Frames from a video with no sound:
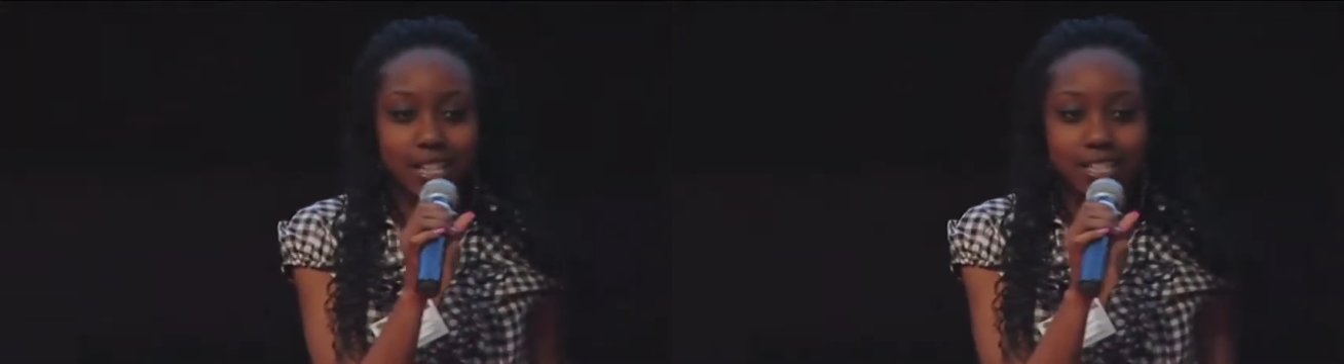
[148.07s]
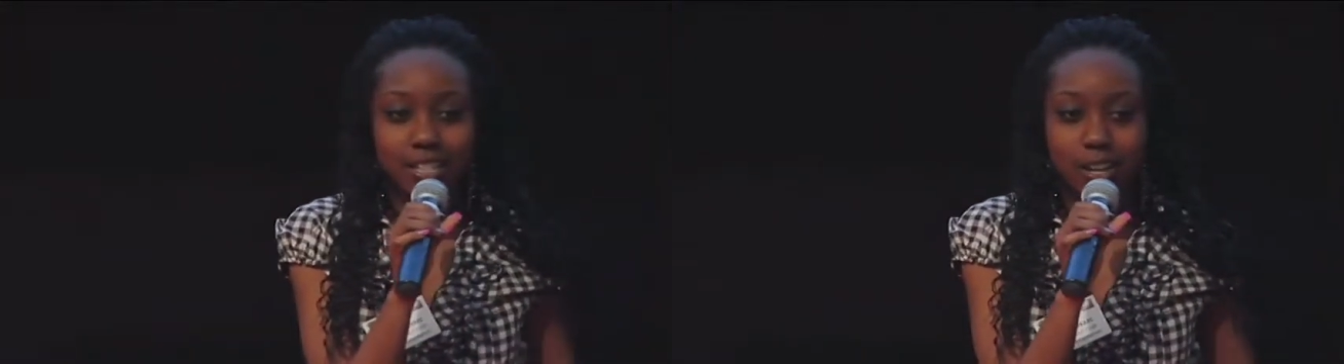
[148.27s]

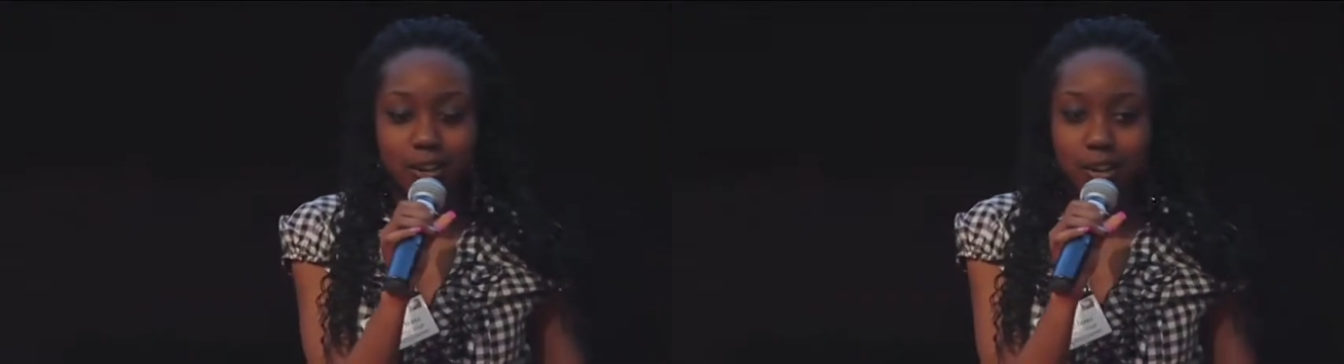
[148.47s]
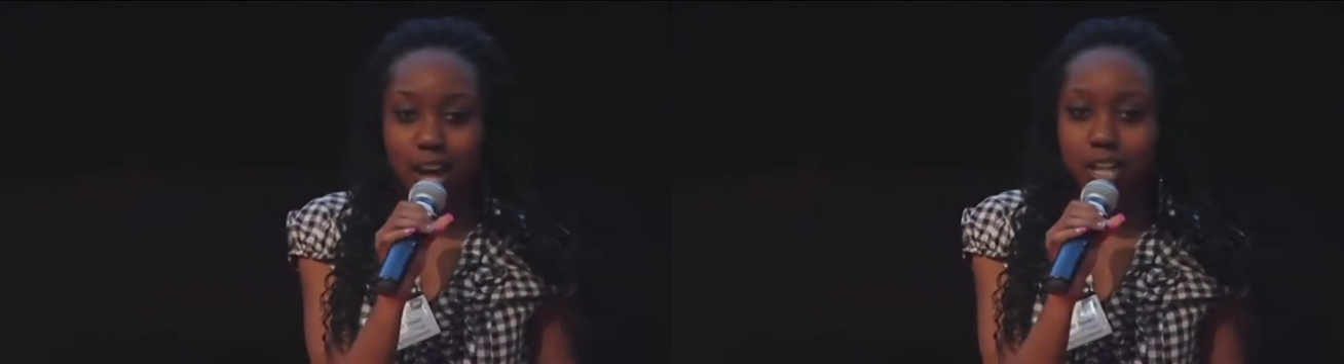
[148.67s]

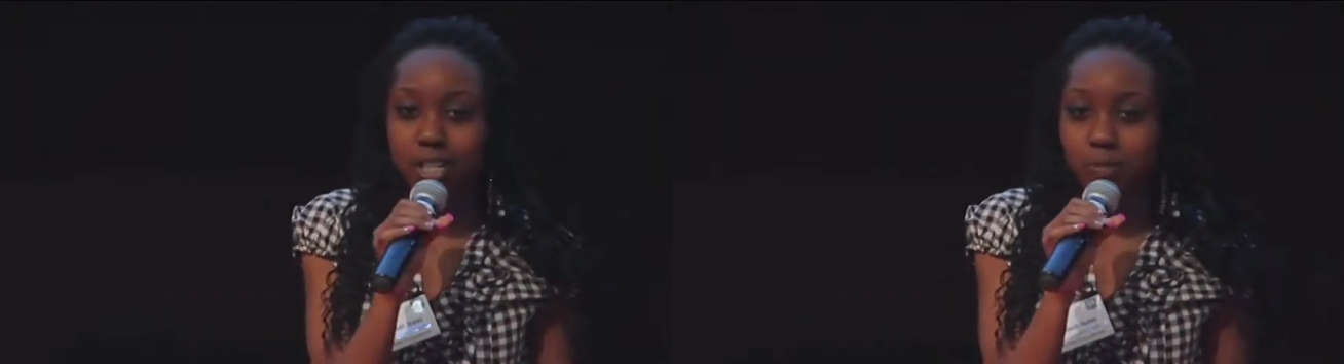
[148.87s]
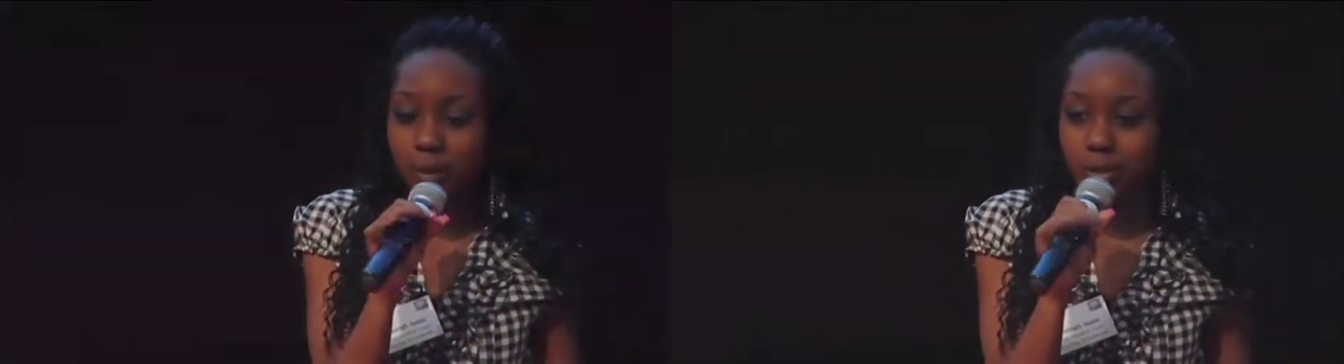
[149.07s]
Excel
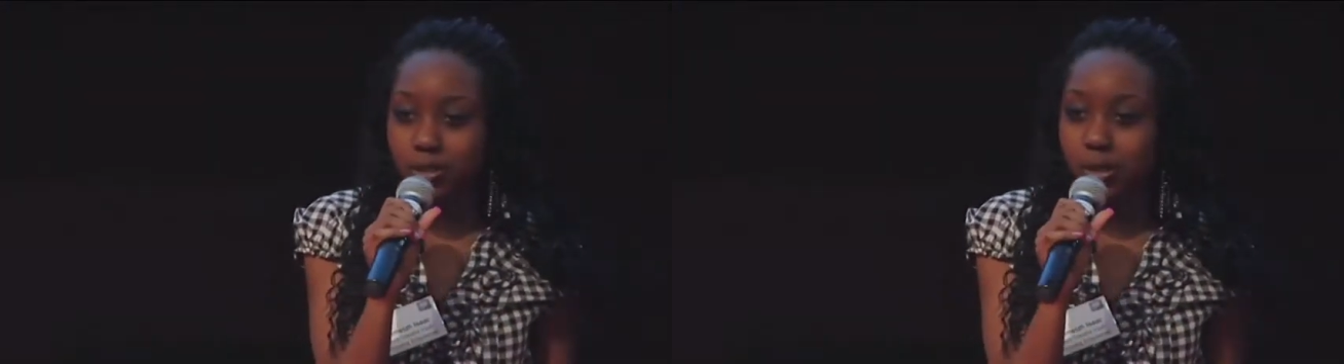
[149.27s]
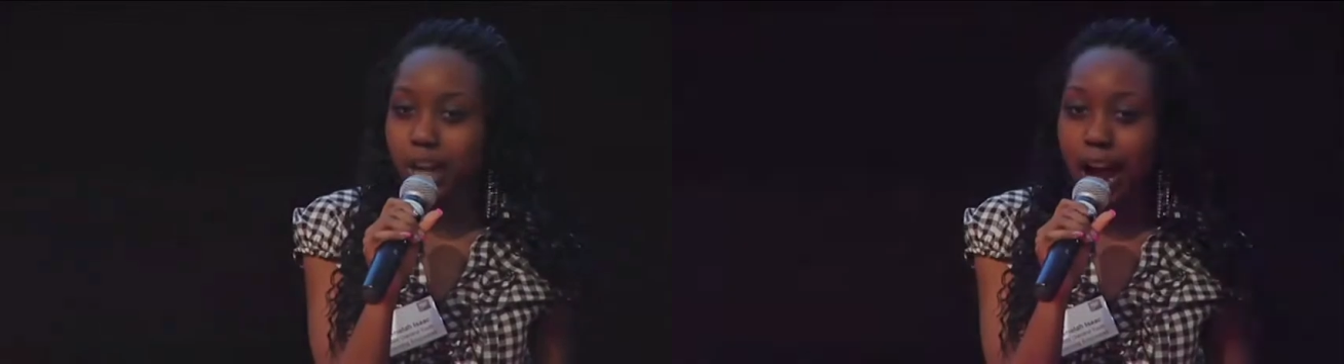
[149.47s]
College
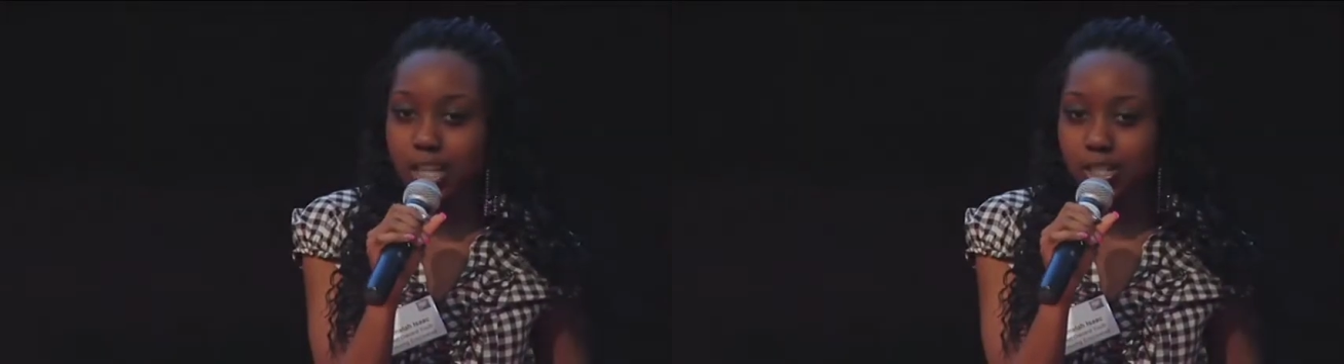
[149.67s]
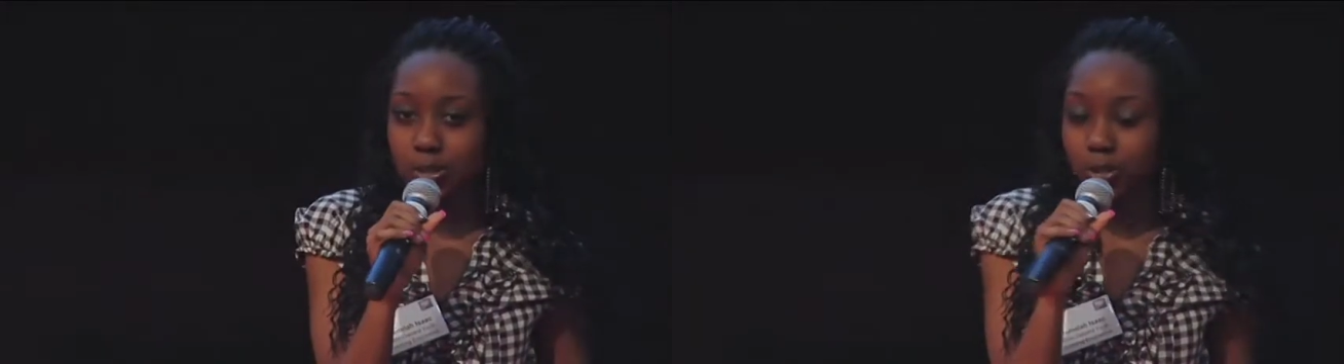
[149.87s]
Preparatory
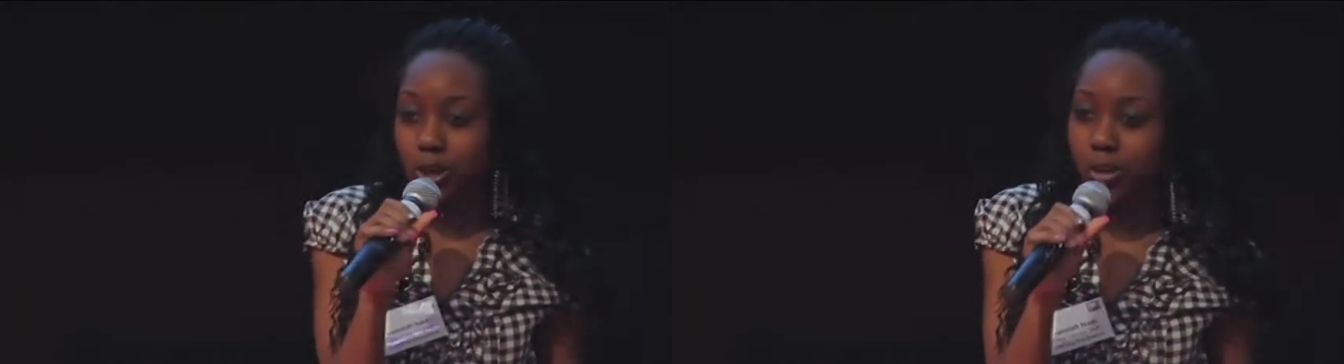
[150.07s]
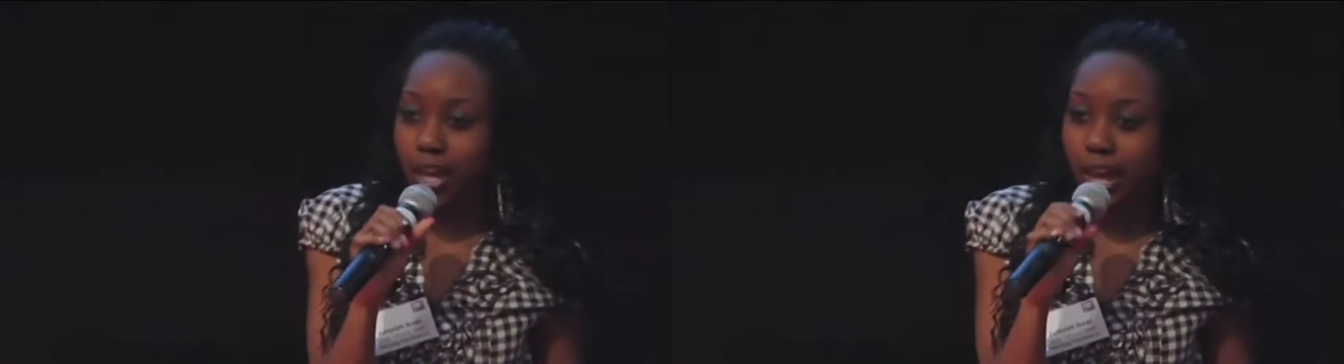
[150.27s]
High School
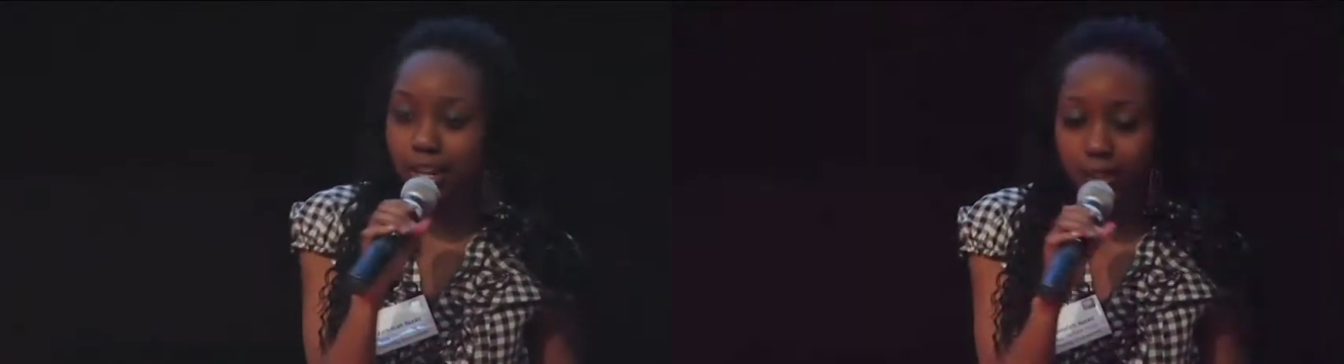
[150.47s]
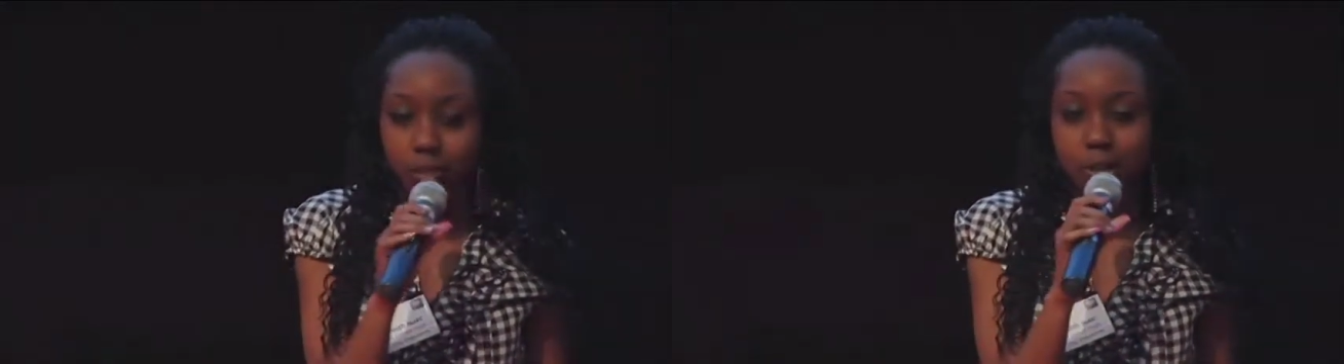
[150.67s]

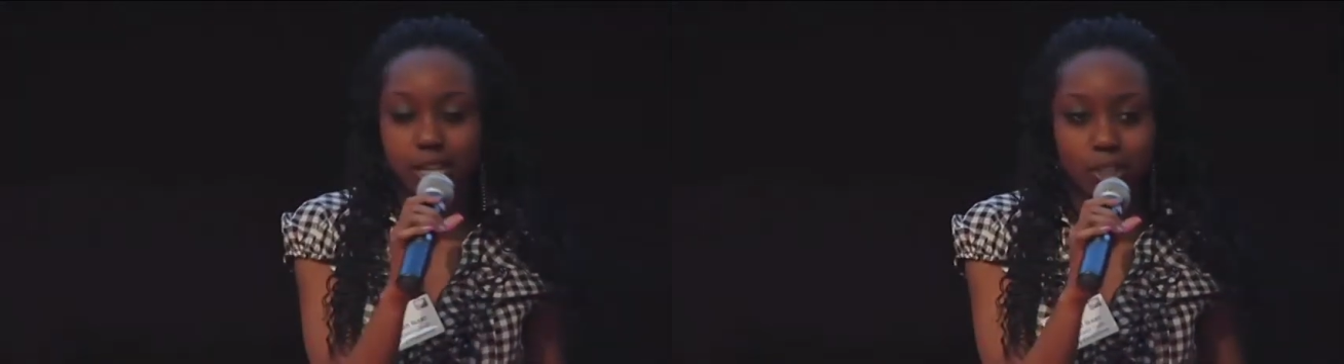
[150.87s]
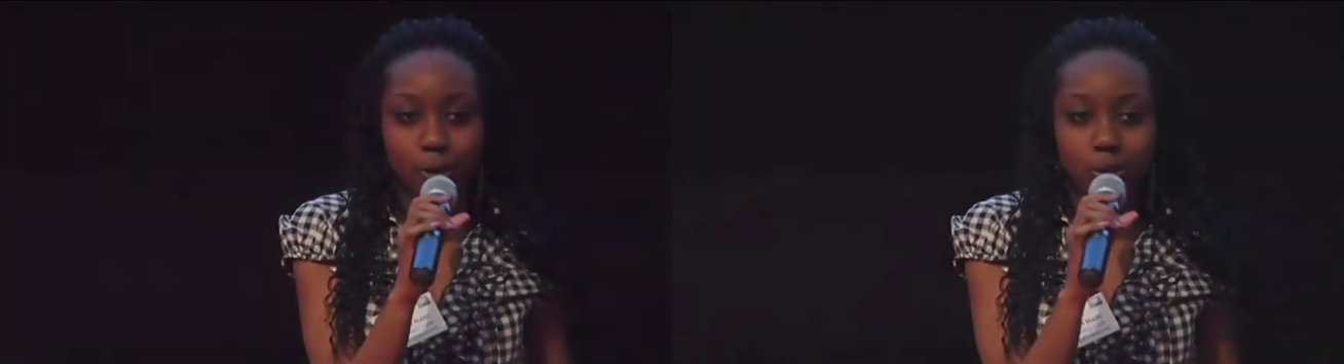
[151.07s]
located in
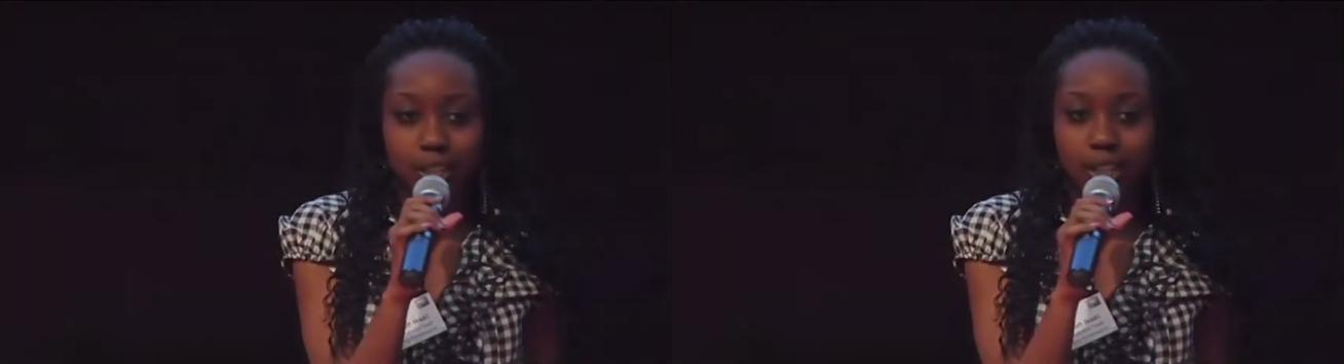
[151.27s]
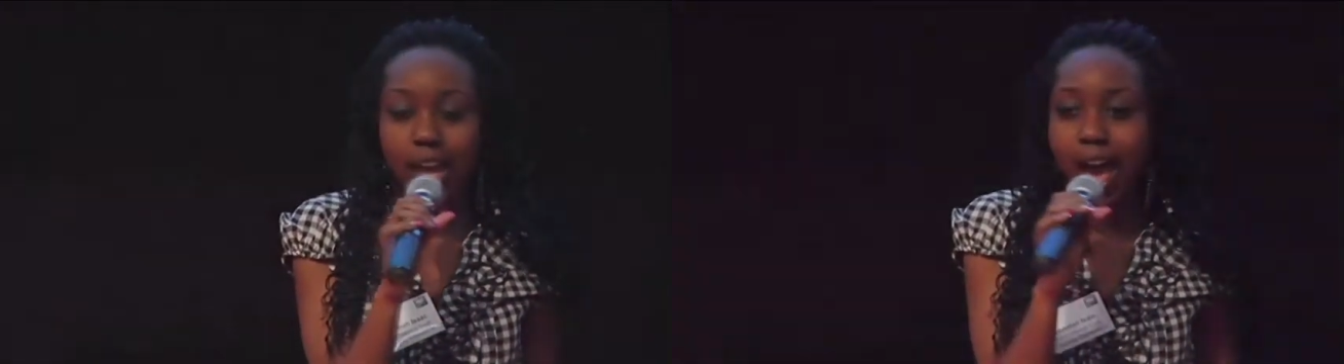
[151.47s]
West
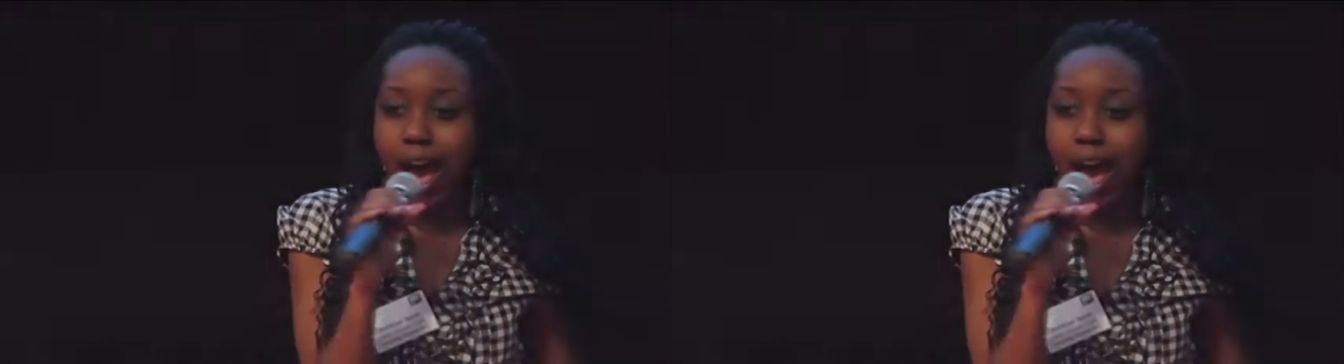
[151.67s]
Oakland.